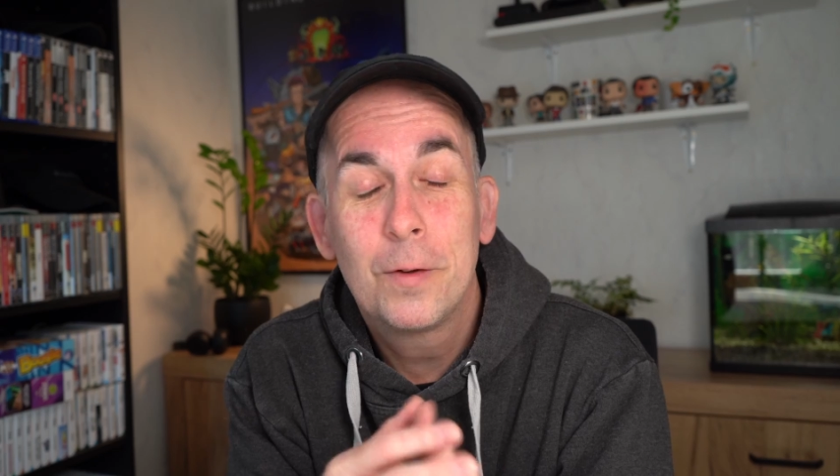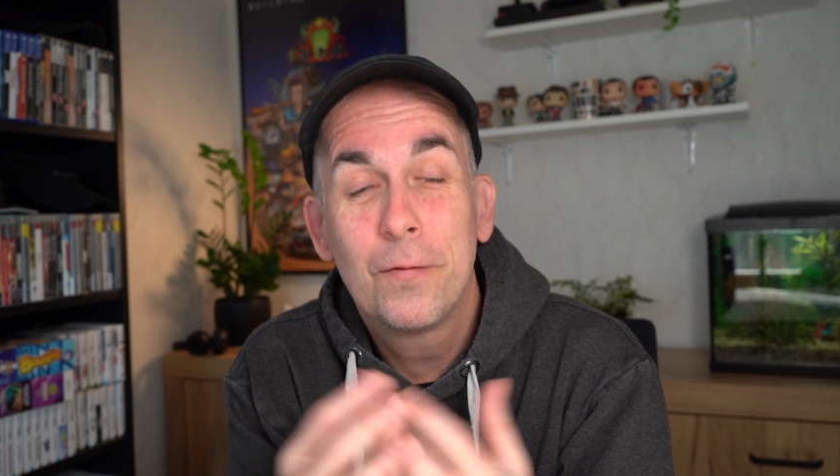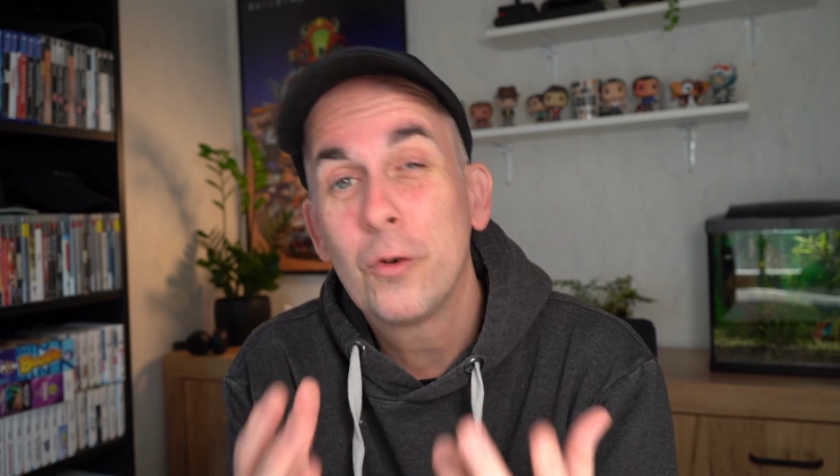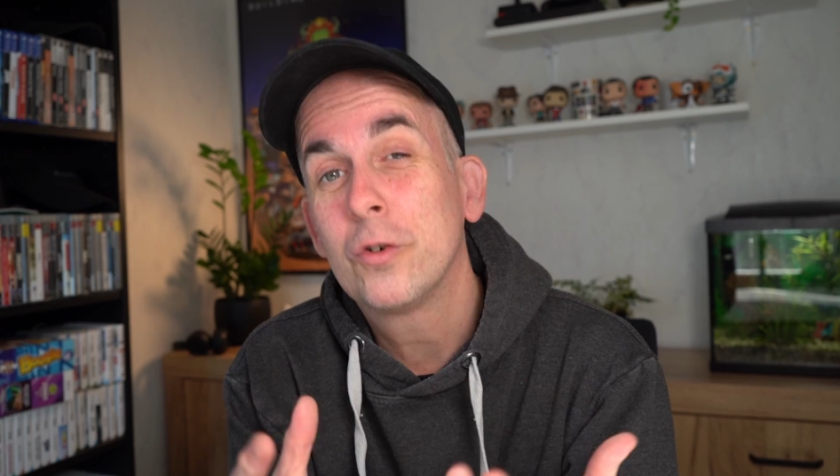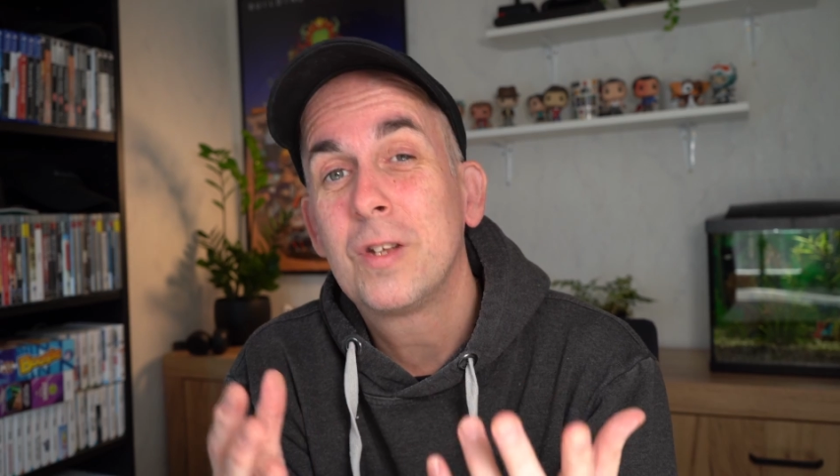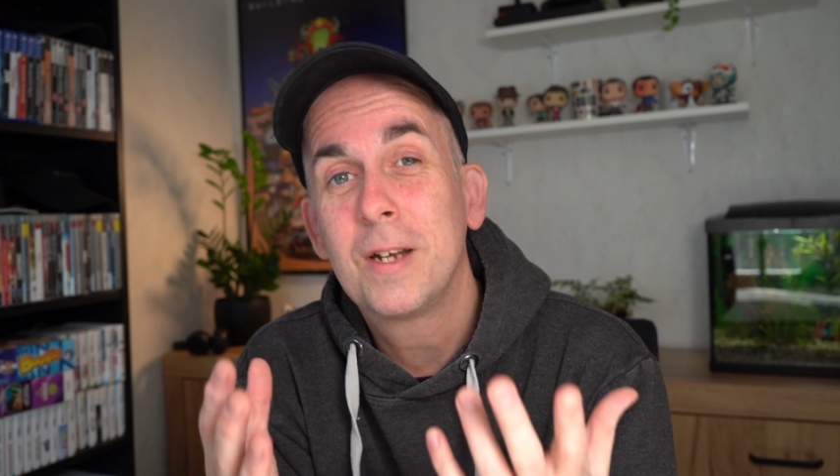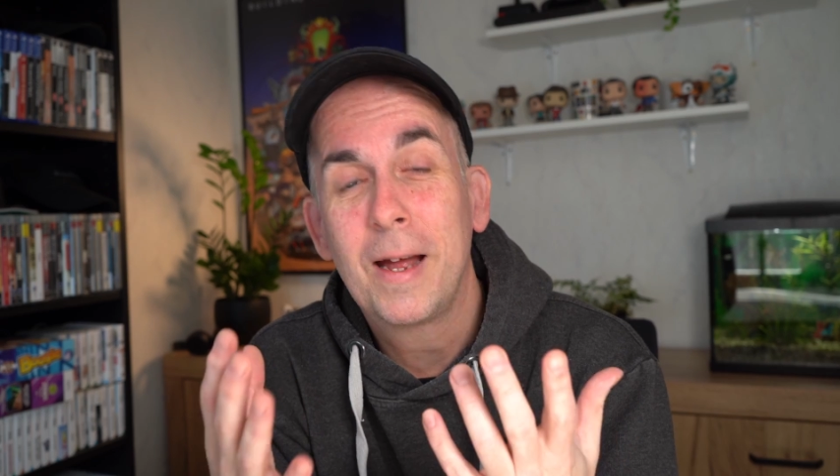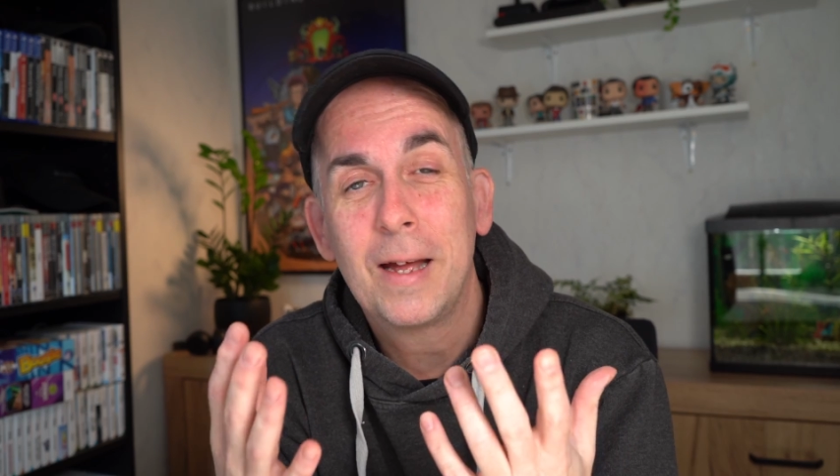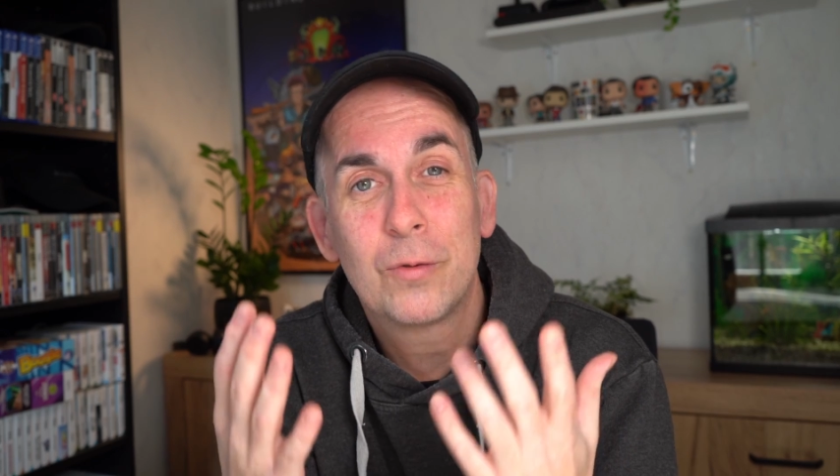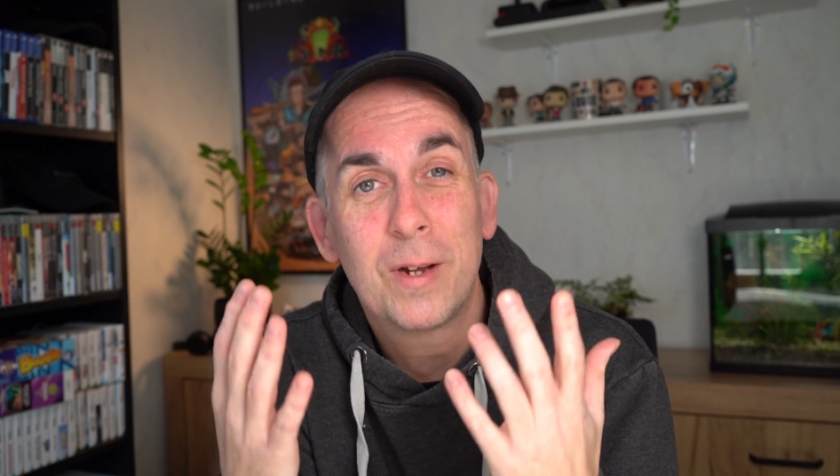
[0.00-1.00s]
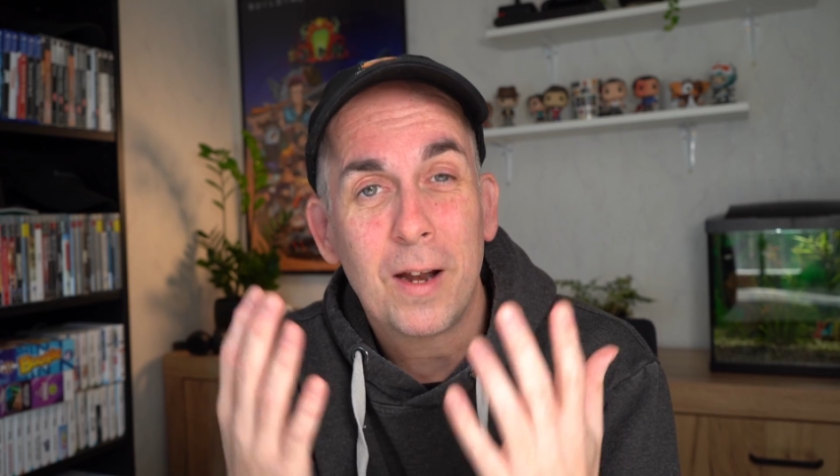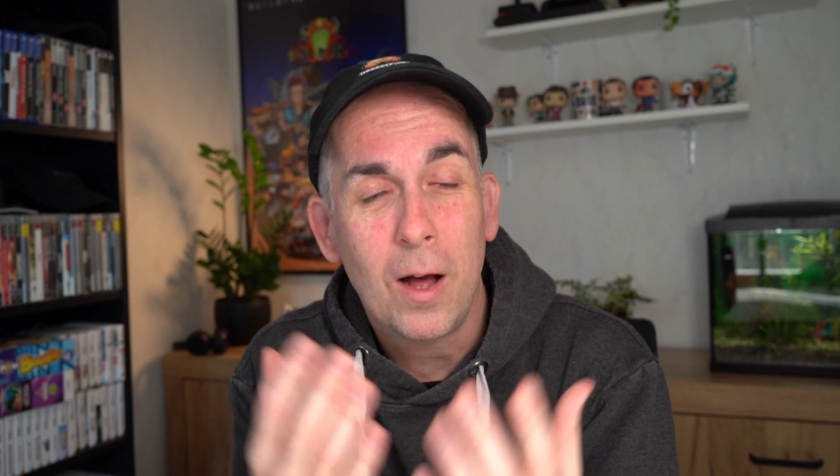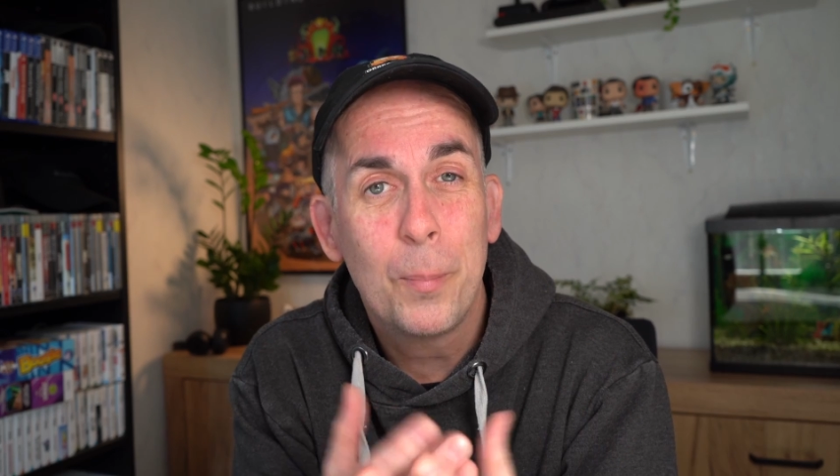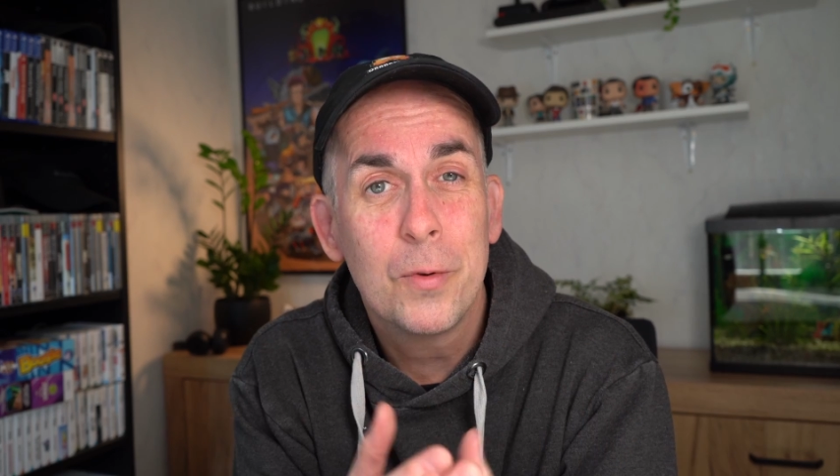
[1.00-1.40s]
The first thing I had to get up